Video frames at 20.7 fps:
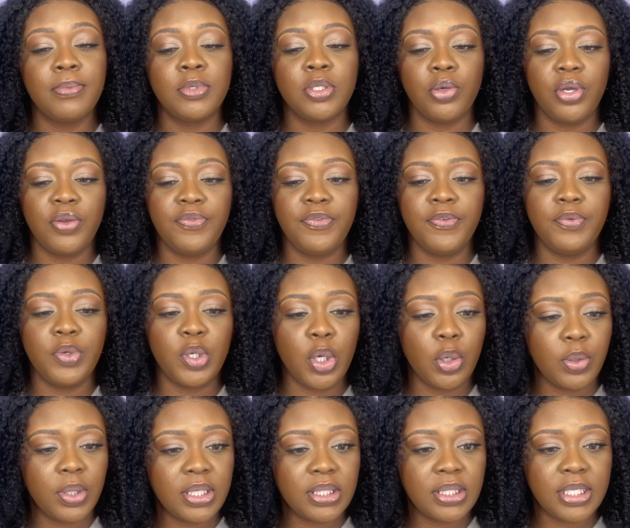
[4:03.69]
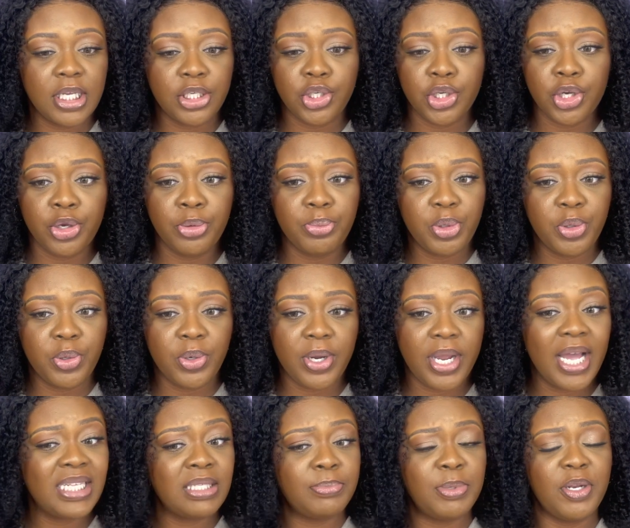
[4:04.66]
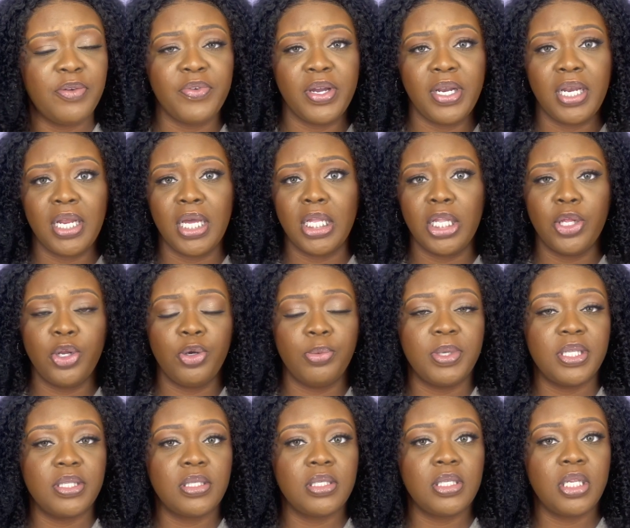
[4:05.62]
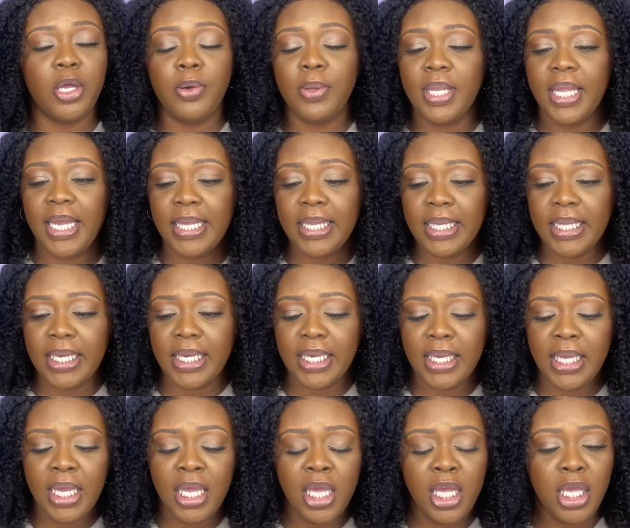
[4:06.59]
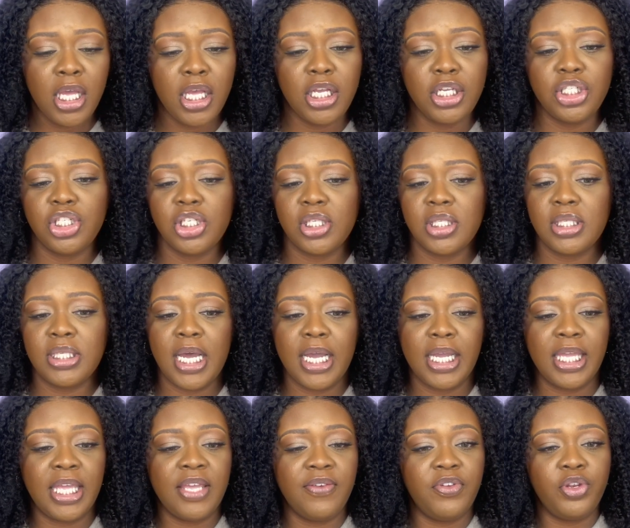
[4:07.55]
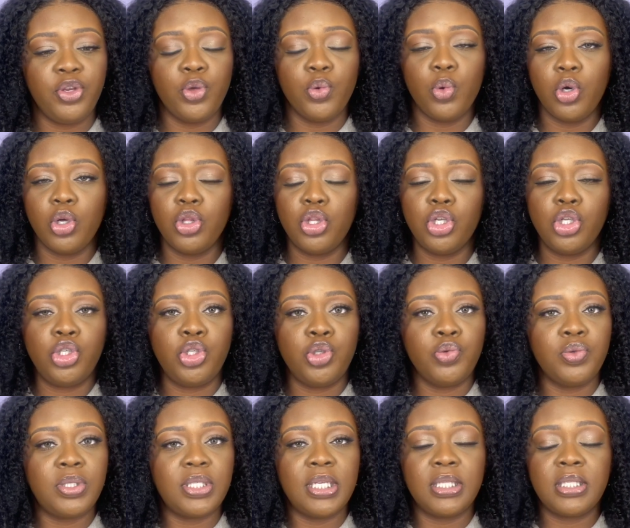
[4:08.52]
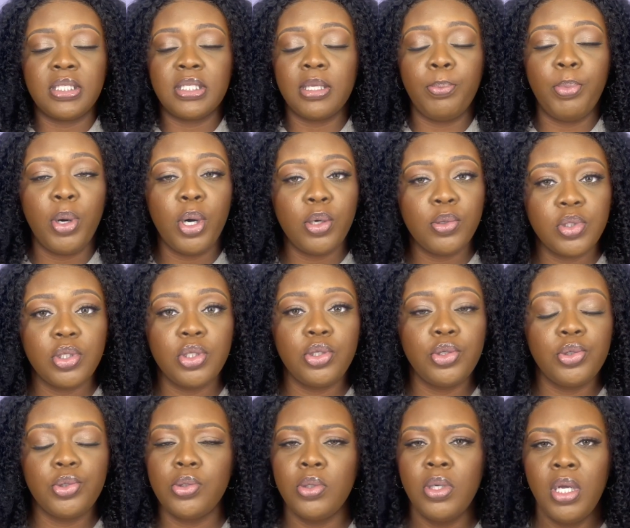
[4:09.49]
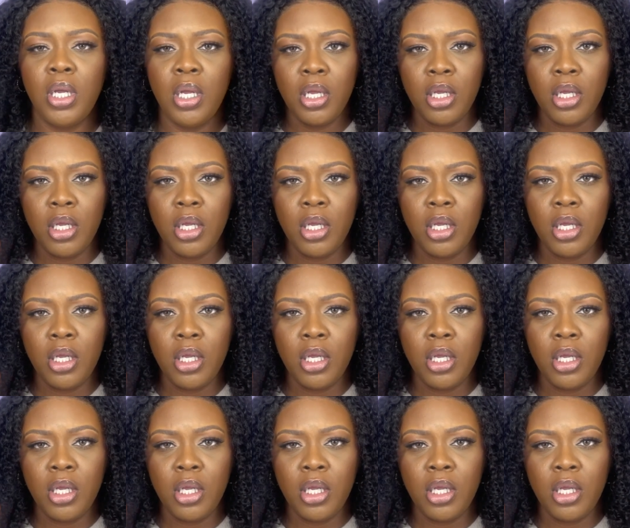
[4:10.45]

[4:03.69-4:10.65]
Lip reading: So if you've noticed that your computer has been running a little bit slow lately, it's just not giving you all the juice it's supposed to,